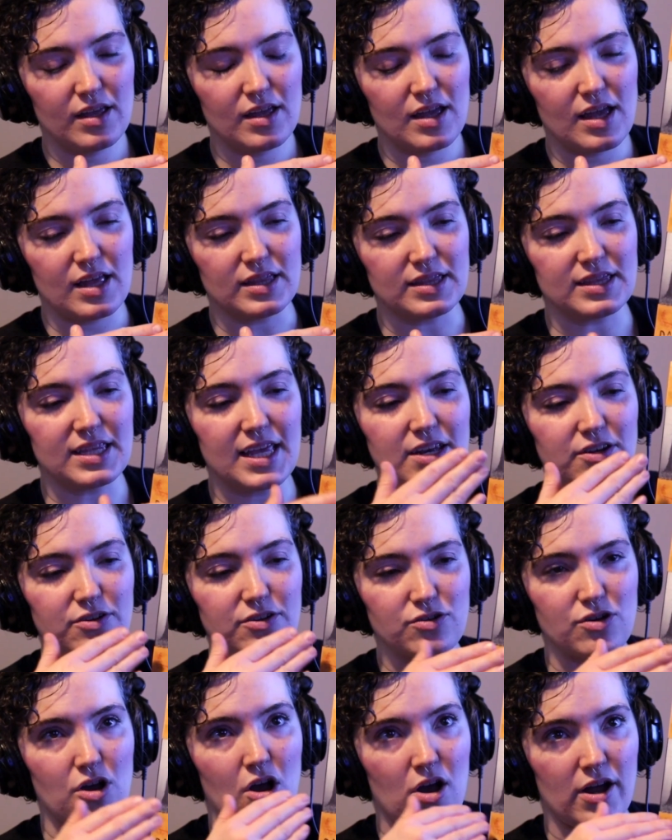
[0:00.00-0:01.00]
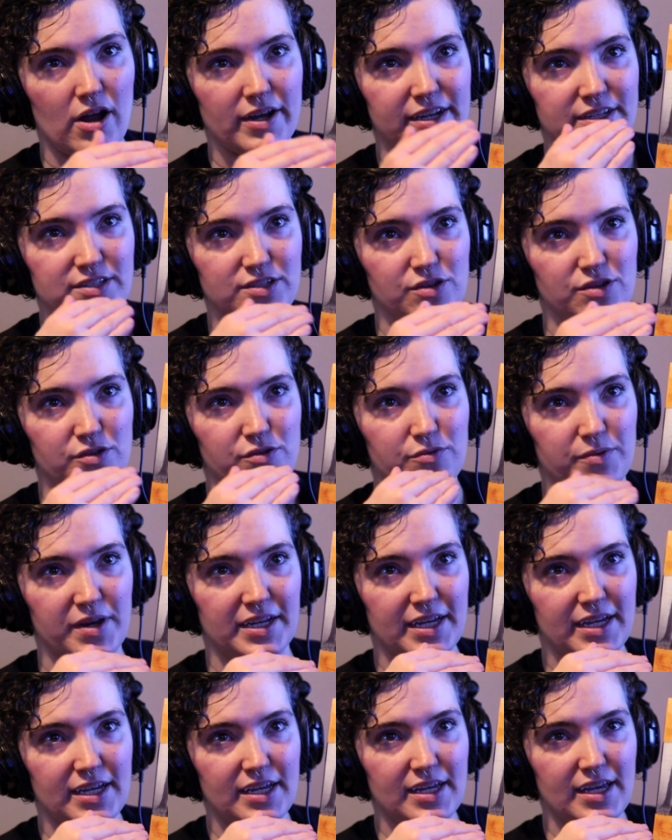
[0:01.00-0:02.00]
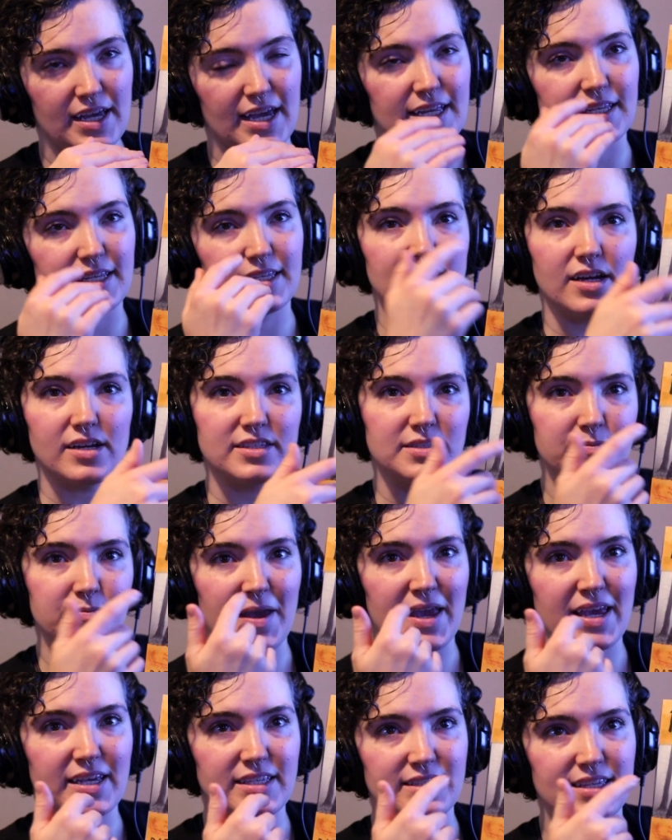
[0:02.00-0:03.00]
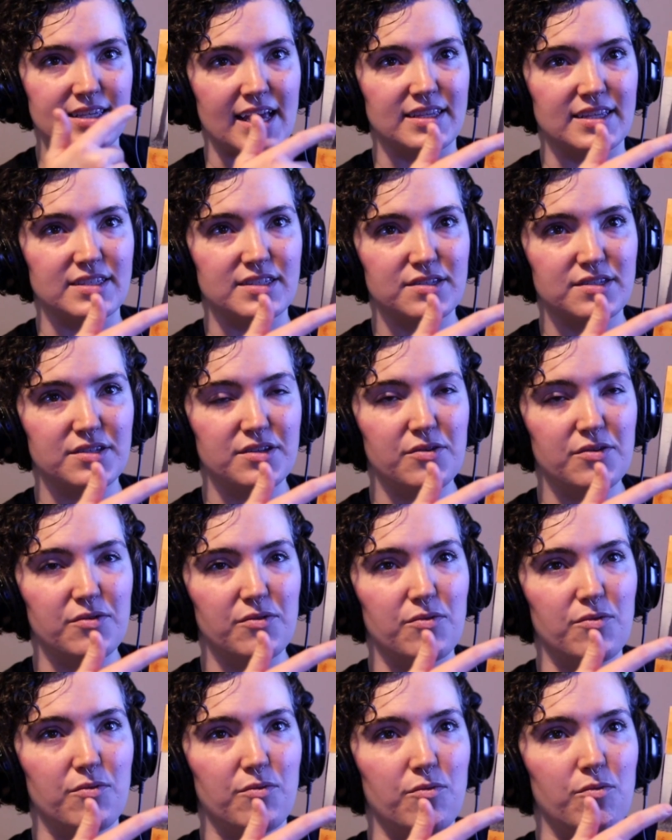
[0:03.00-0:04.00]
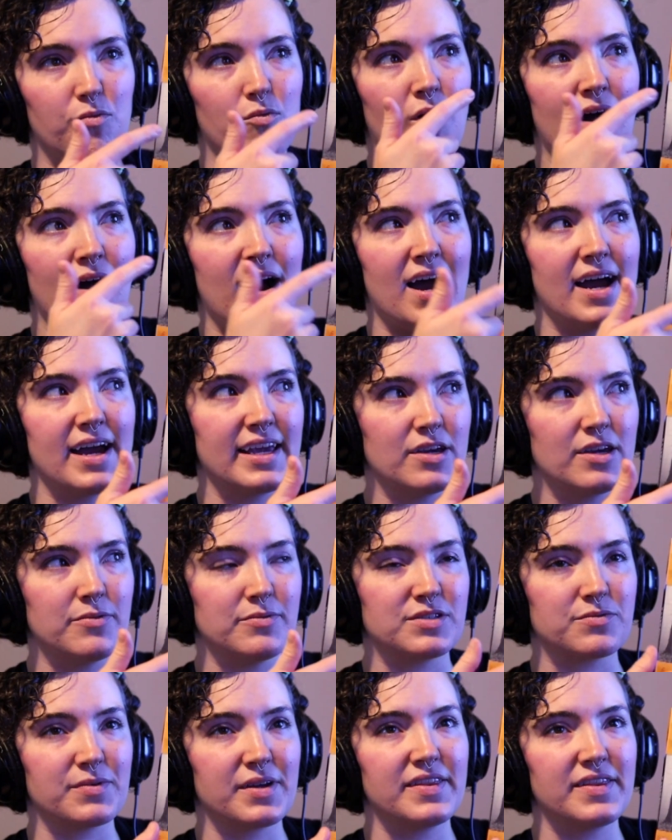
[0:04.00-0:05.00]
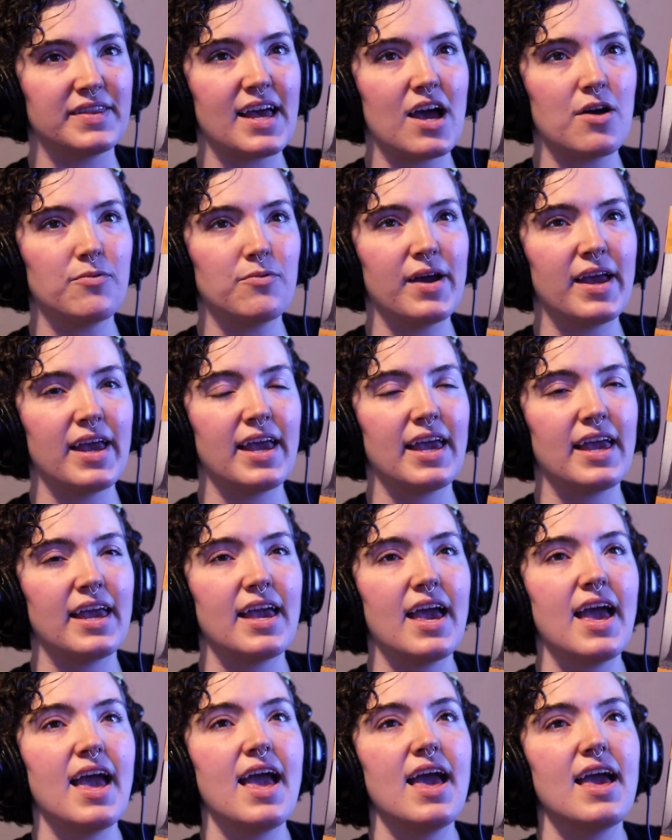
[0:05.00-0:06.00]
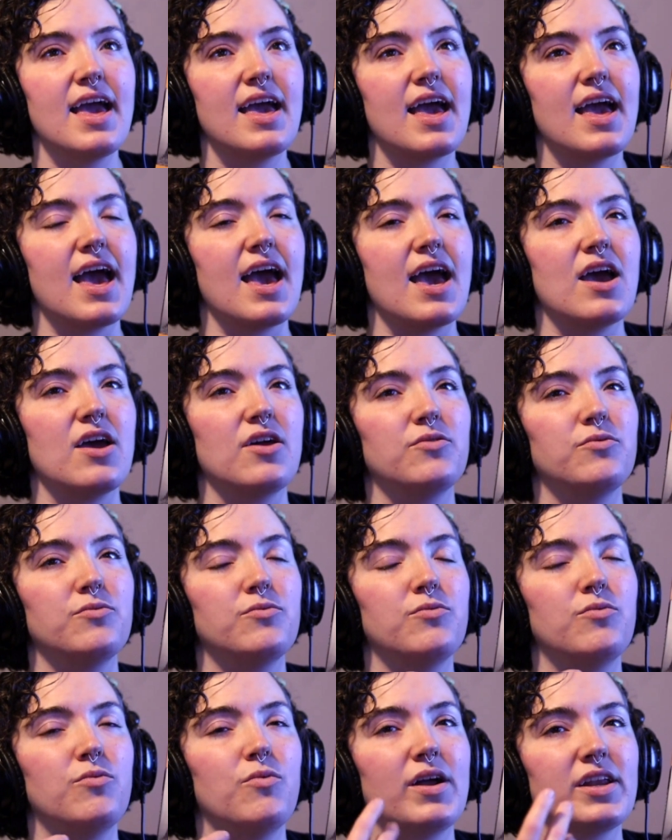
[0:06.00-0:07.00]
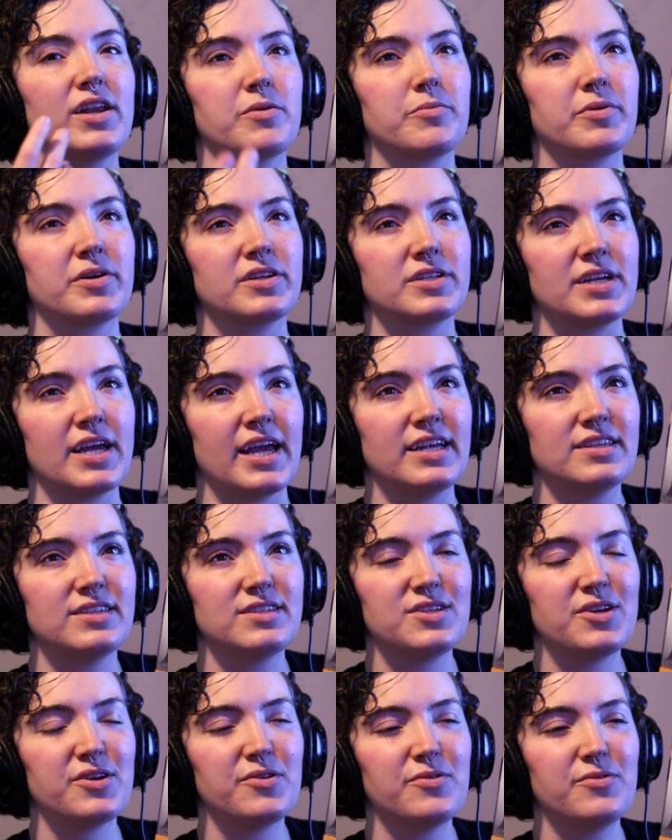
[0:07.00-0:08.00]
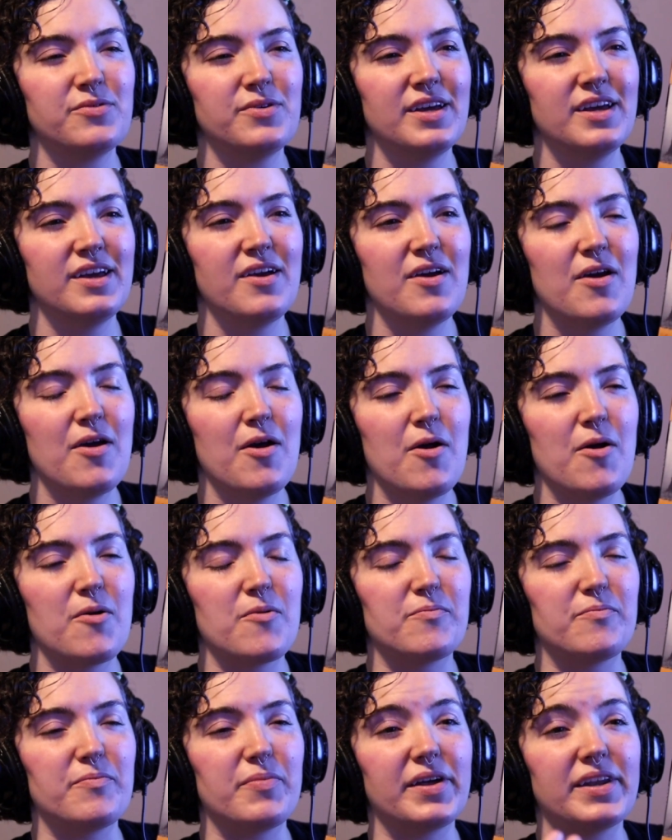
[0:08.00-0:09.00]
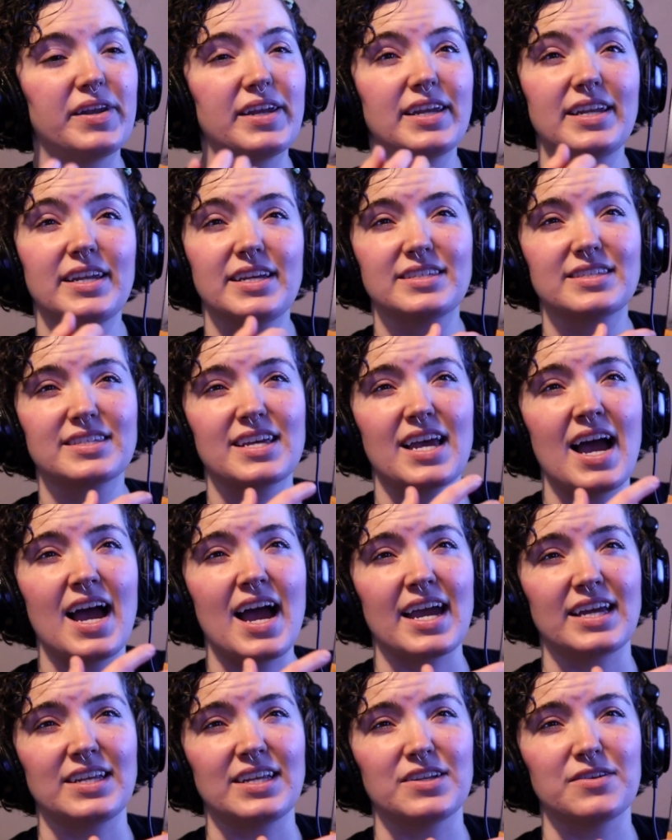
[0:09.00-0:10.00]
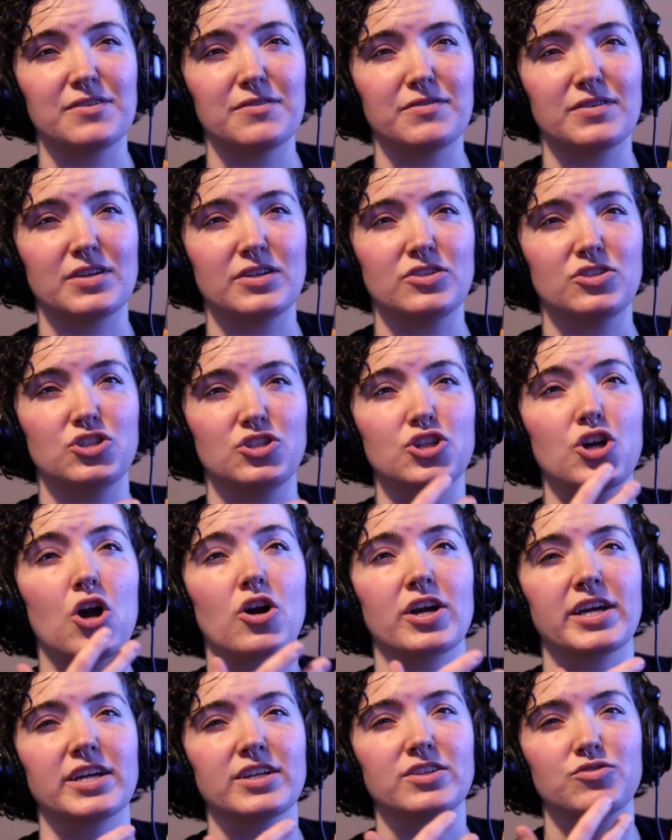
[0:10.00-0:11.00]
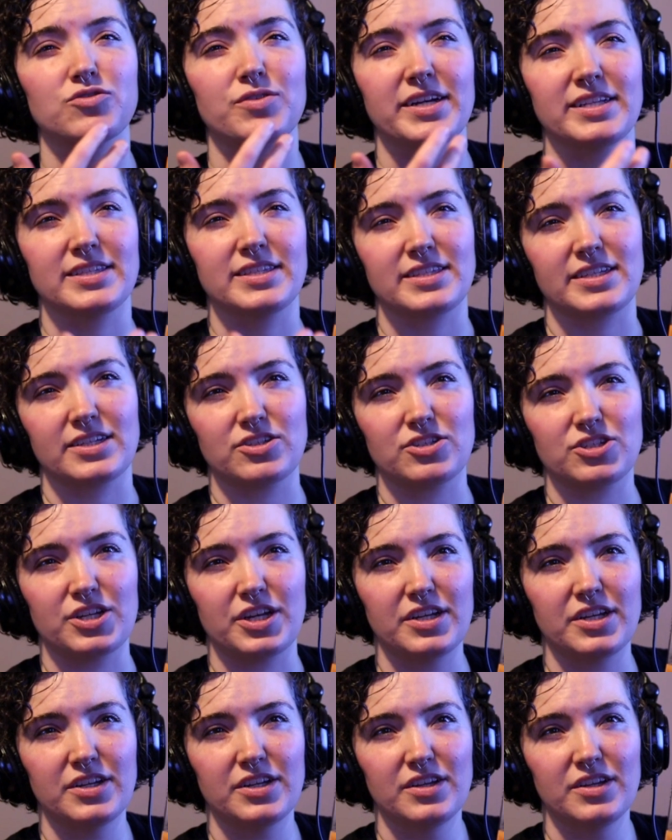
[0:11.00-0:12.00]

later on, as you read it, it does make sense why it was written that way and what it pertains to. But it is kind of a jarring transition.